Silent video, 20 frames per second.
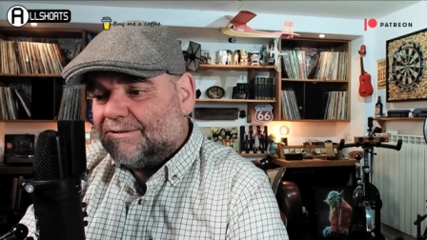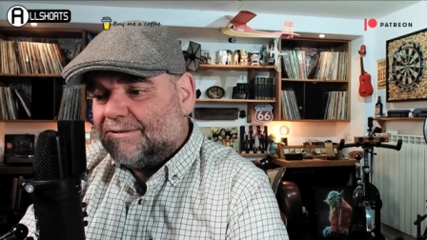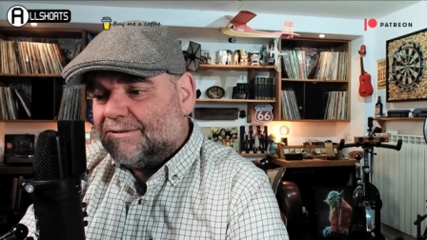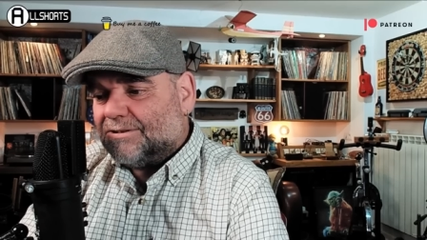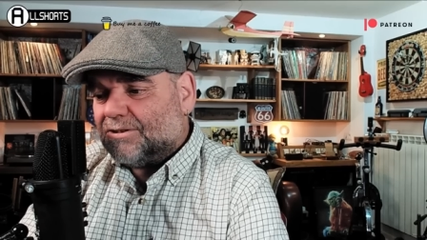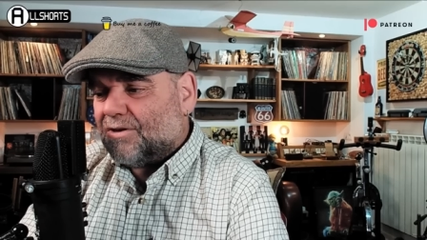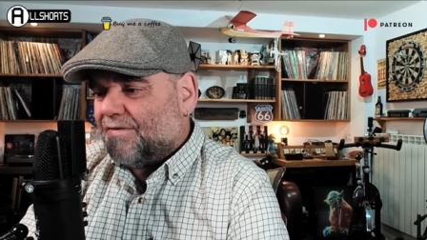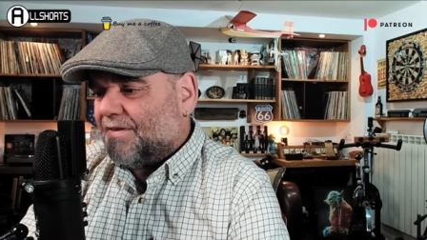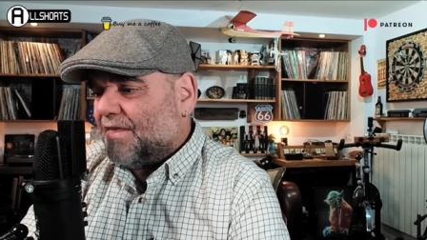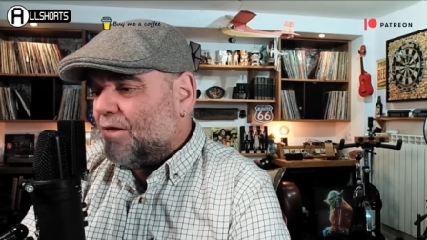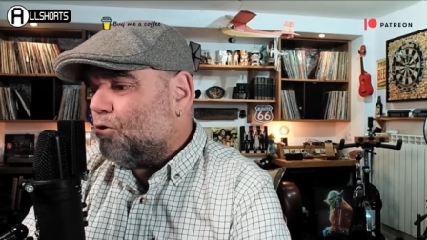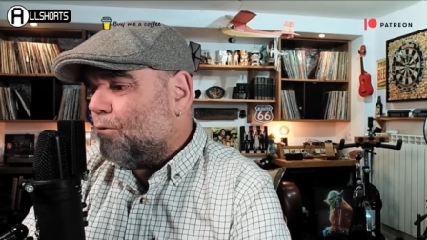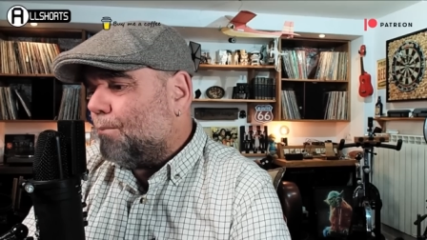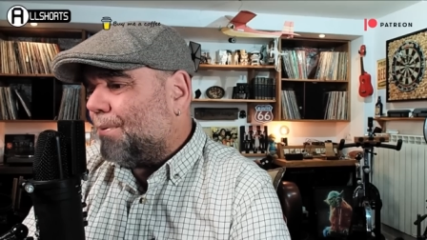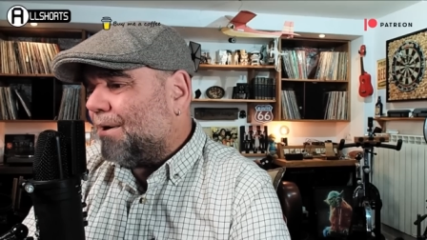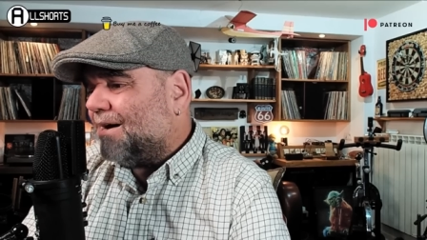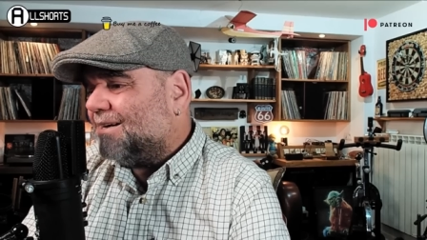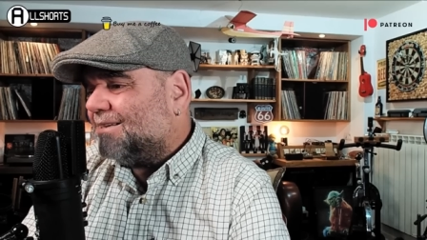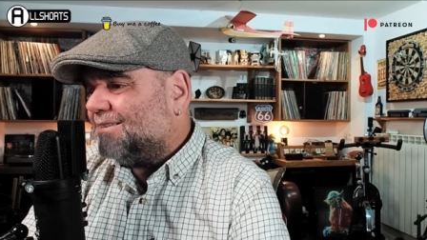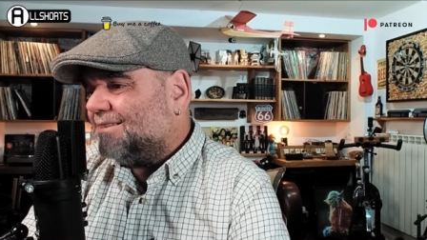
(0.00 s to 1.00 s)
It's either that or
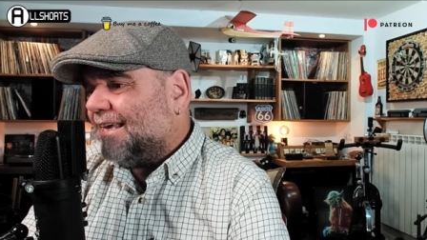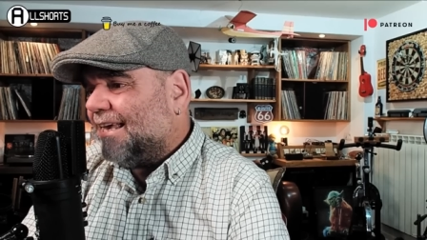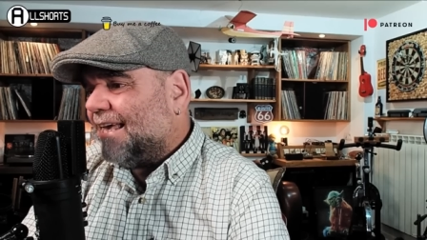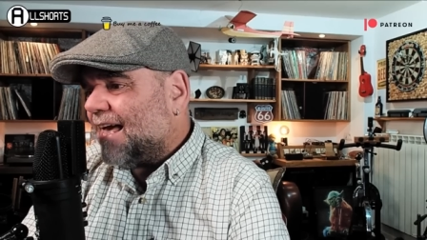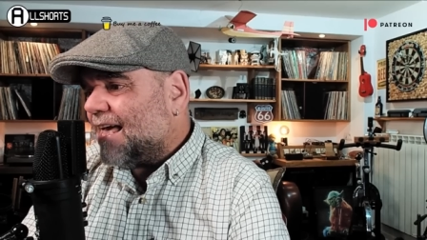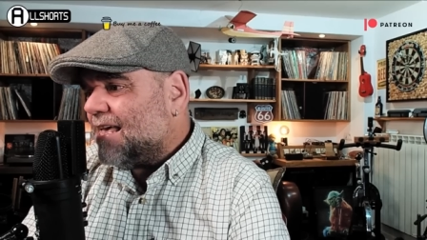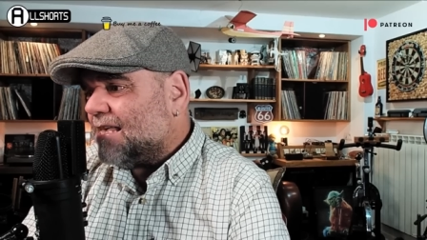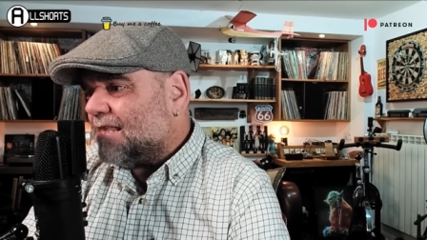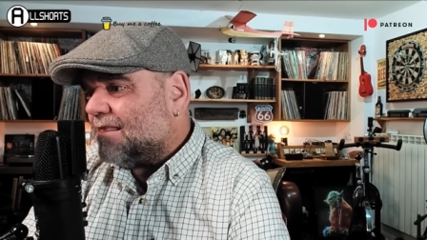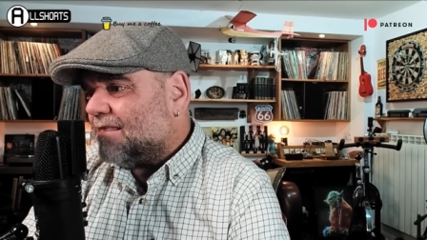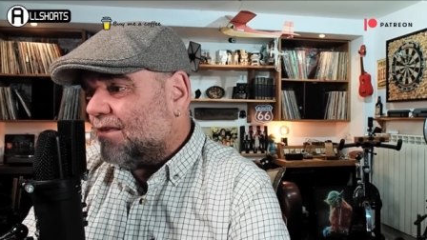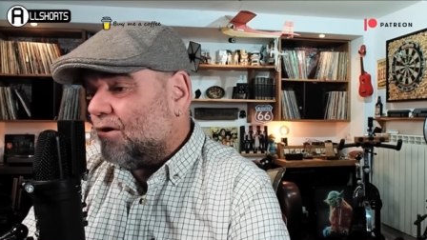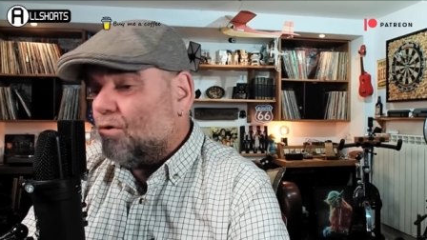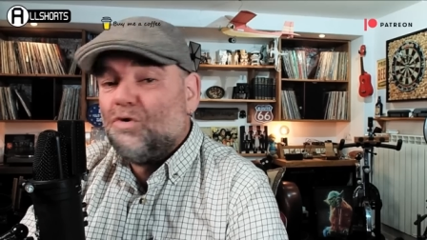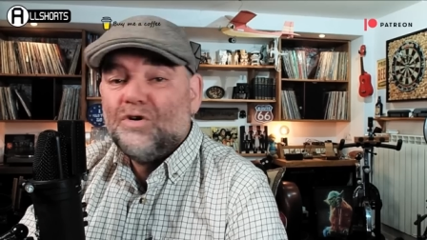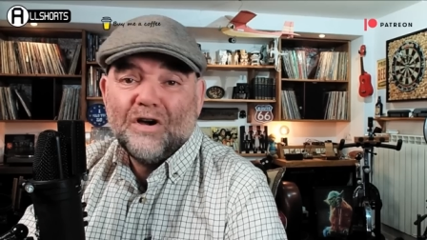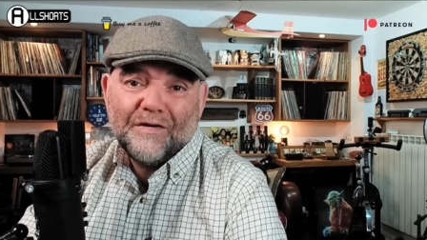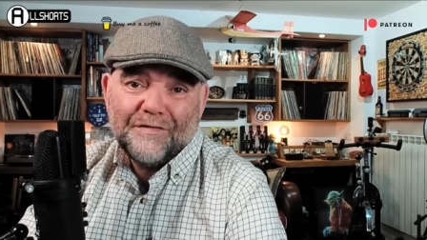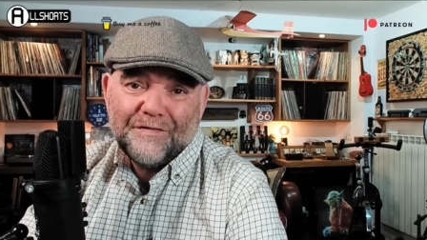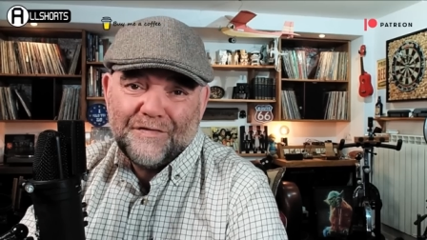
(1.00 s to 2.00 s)
party gate. They
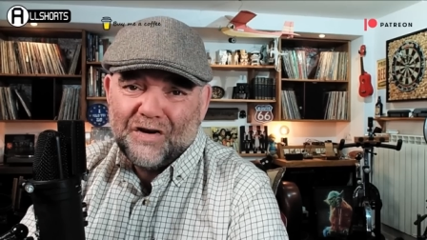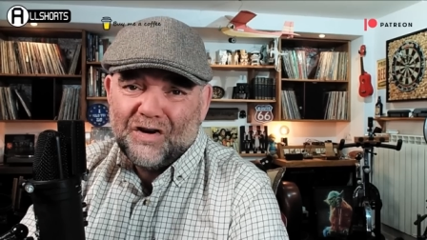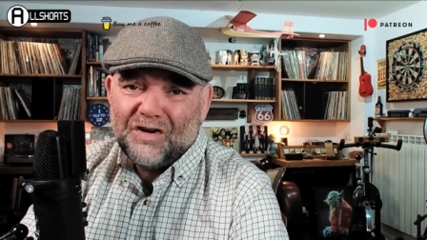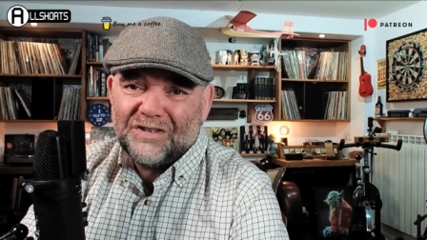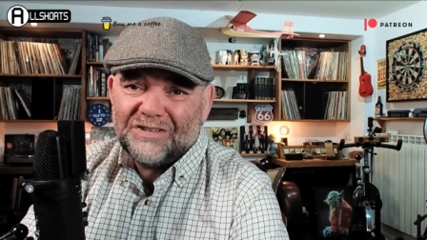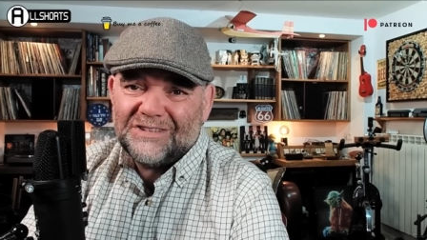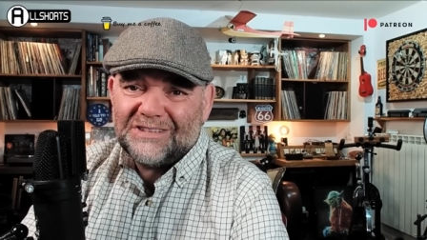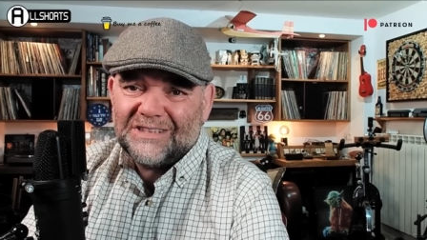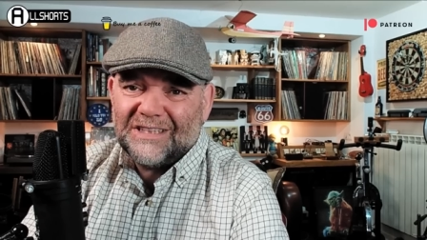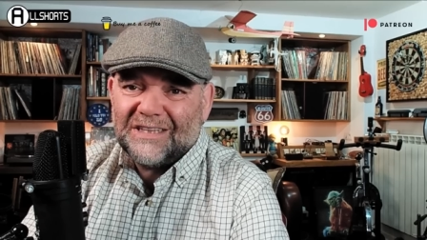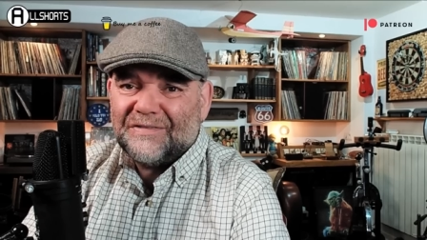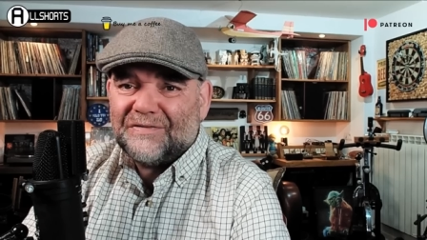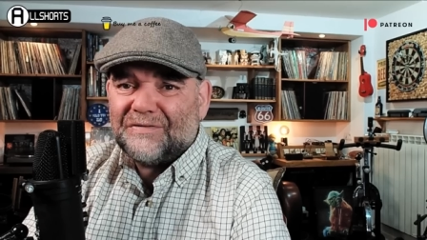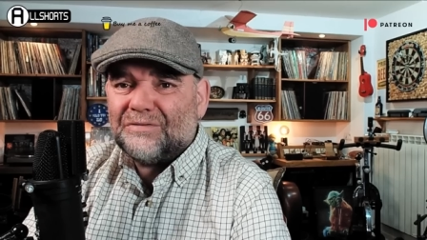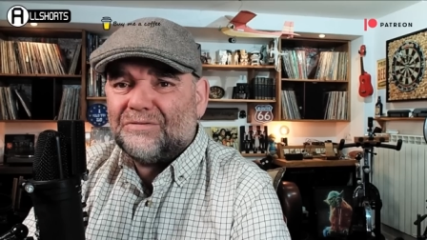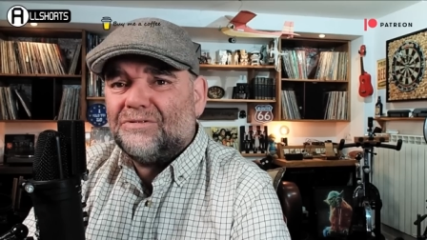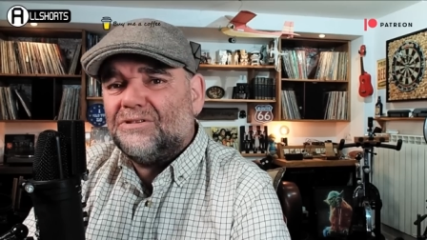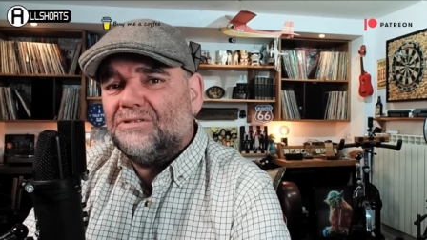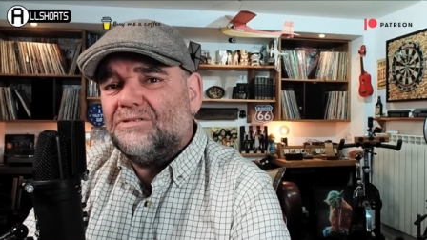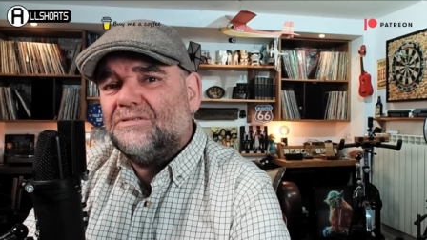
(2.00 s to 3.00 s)
all got fines,
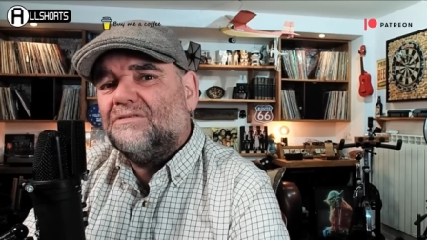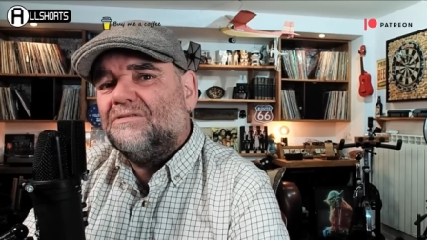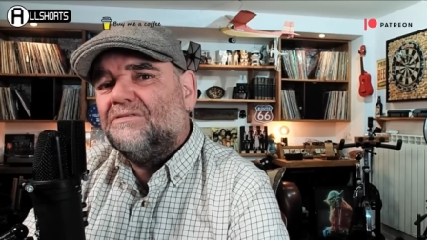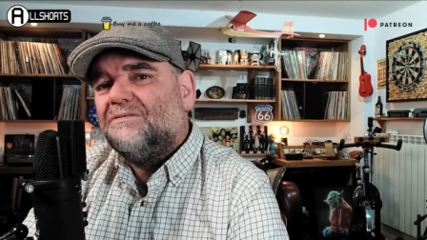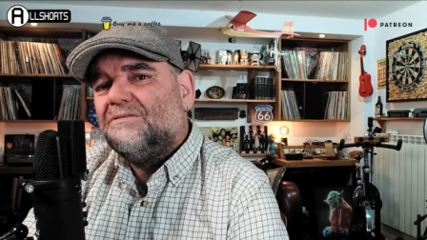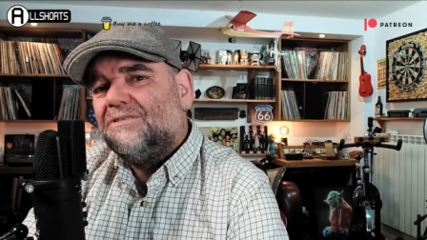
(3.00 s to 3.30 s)
after all.